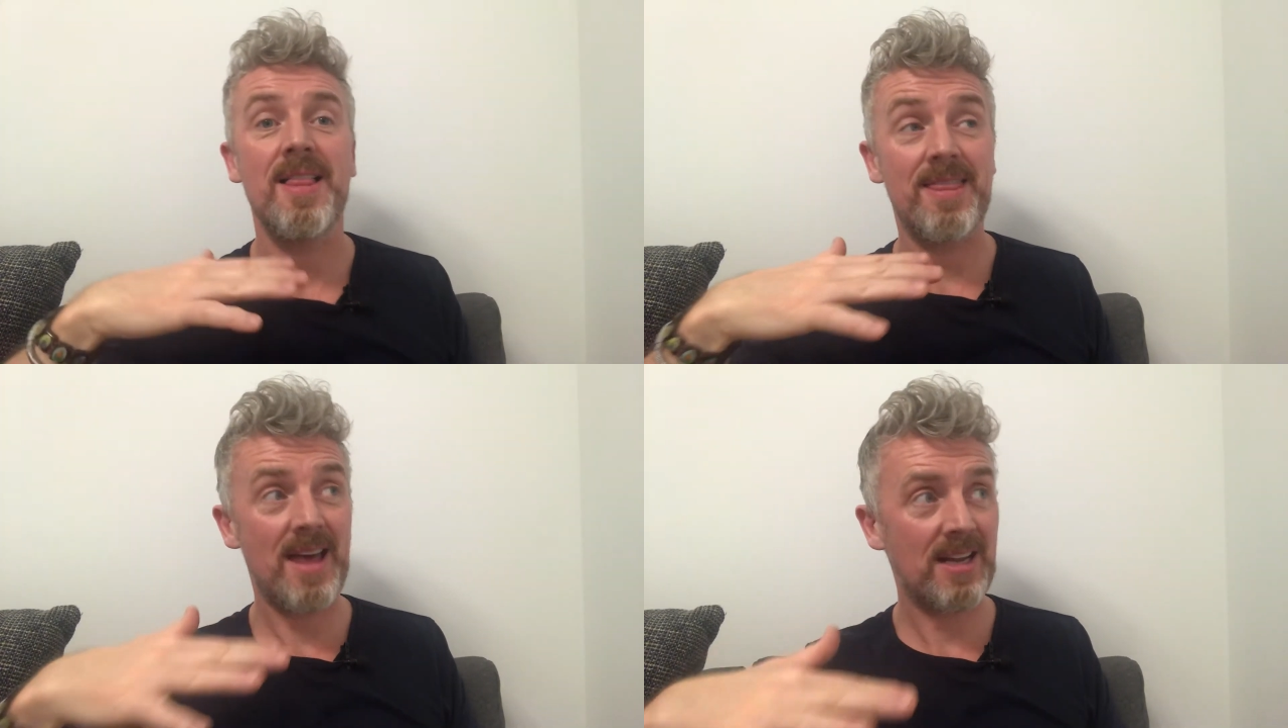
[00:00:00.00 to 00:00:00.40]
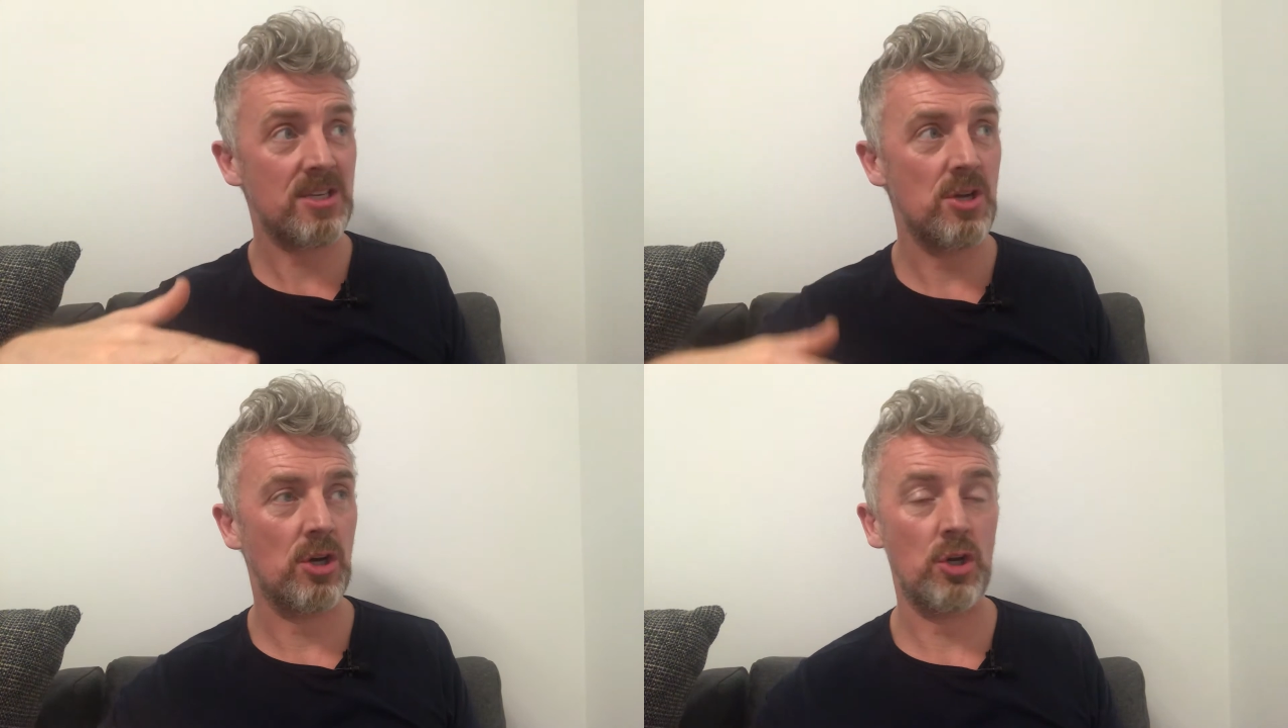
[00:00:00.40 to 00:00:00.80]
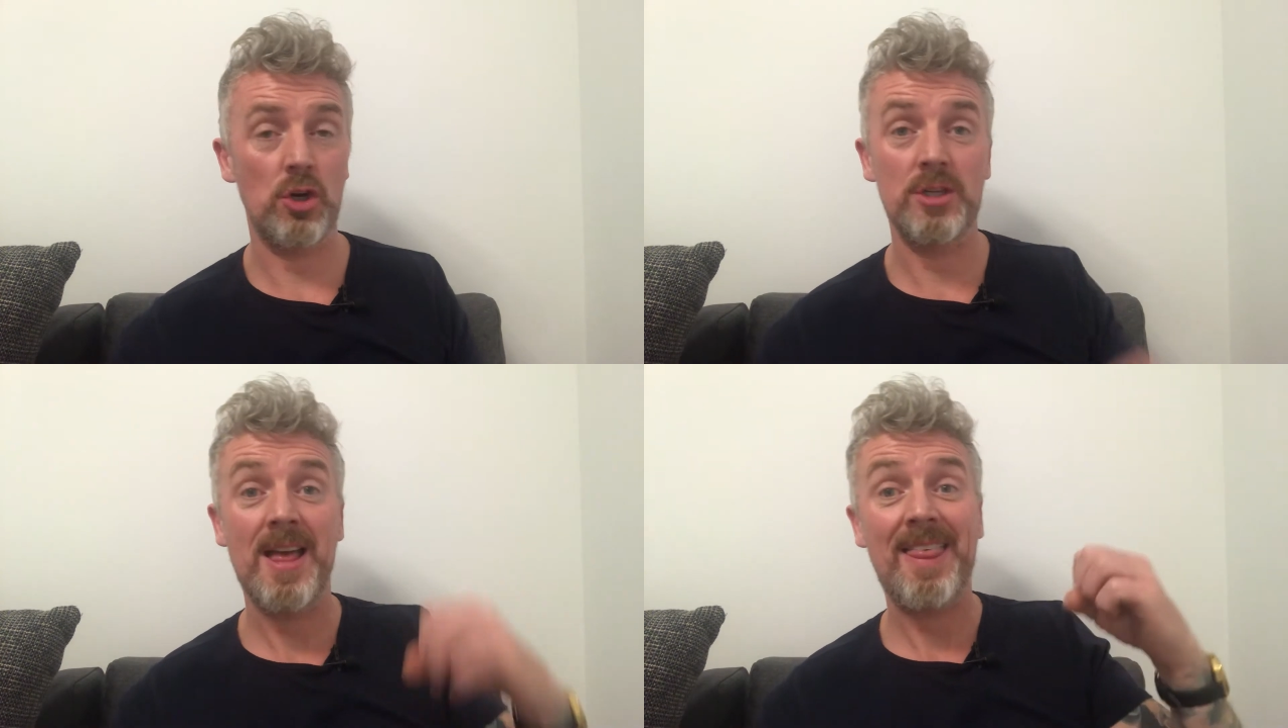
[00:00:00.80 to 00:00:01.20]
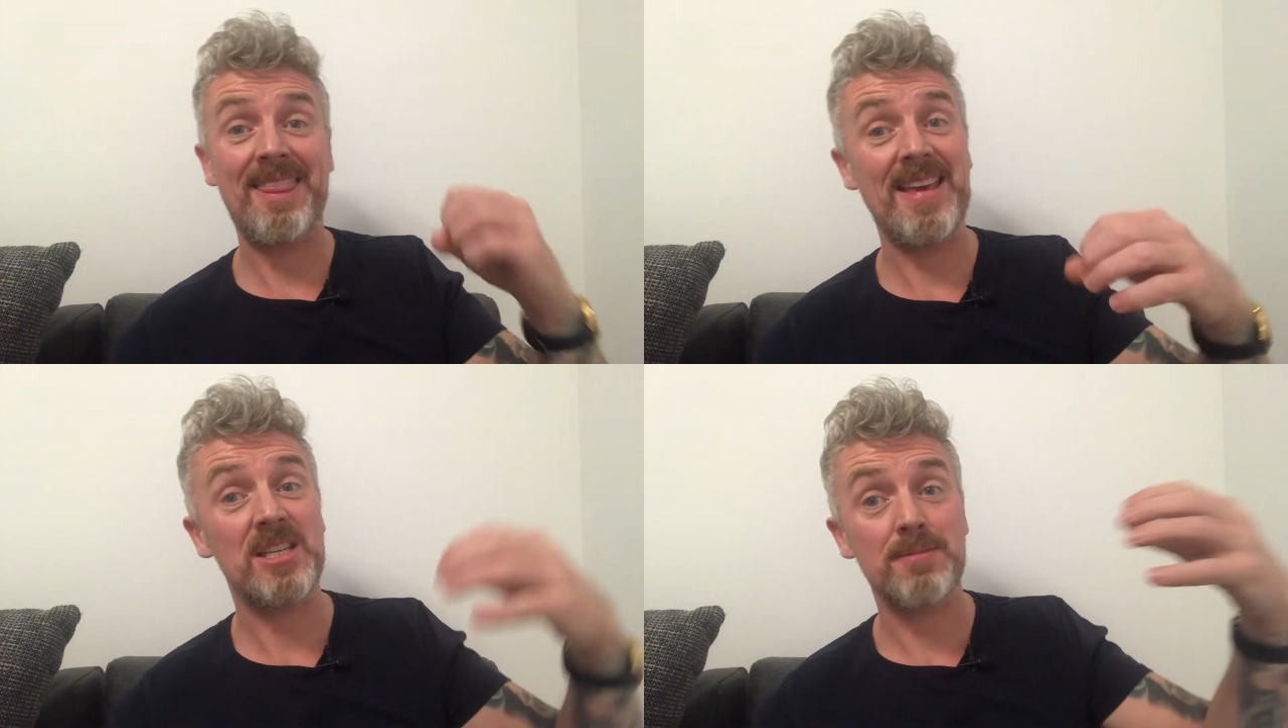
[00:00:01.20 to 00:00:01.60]
that's not good,
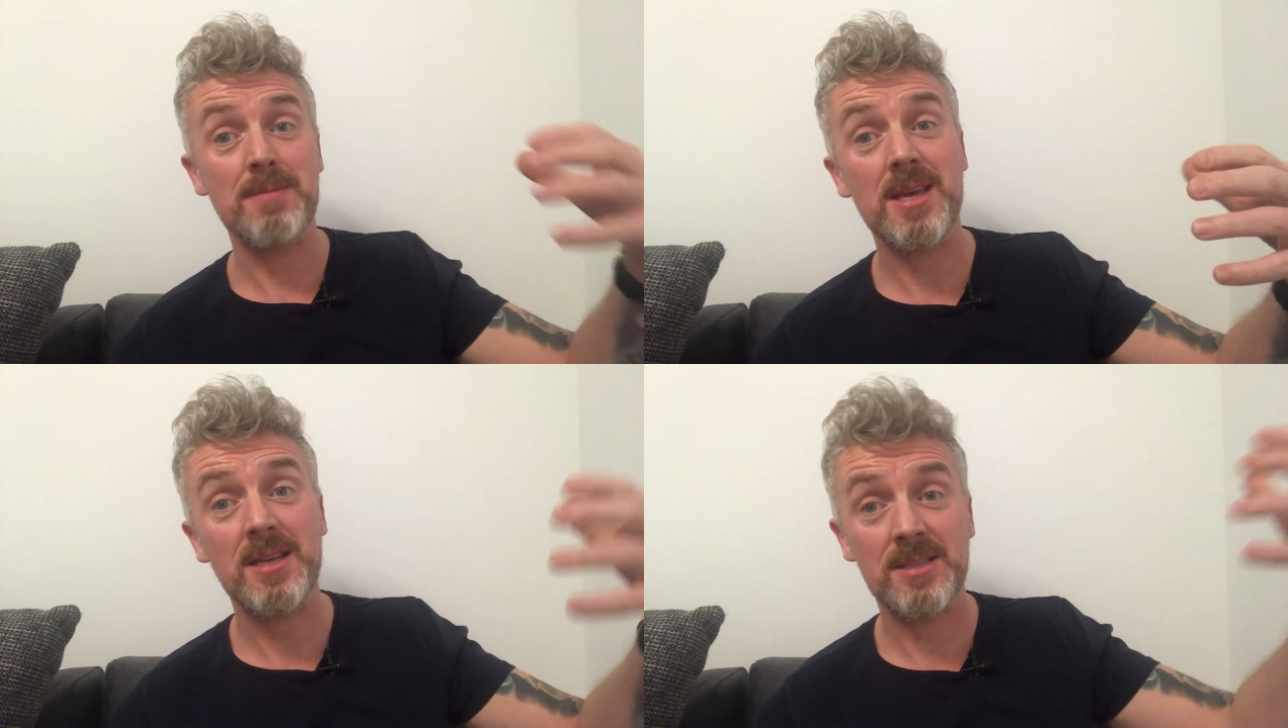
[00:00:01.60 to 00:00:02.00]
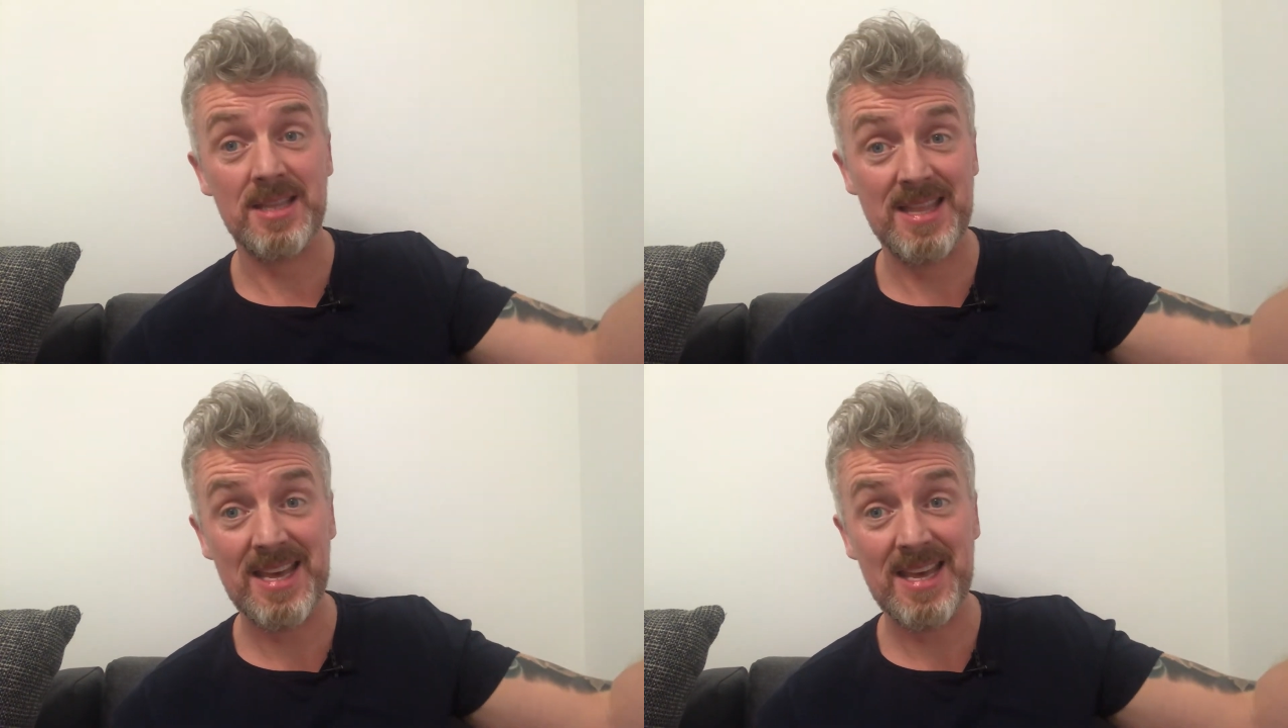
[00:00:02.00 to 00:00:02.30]
this means